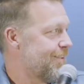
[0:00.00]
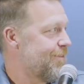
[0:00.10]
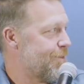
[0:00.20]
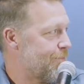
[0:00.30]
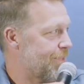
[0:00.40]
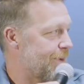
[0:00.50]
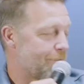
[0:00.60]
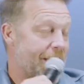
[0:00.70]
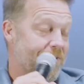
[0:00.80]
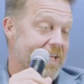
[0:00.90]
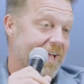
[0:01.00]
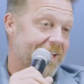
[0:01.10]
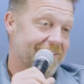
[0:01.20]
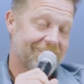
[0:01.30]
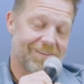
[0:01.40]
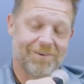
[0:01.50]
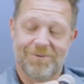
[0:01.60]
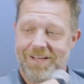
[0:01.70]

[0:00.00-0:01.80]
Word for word: You know, we weren't like rowdy, I guess. So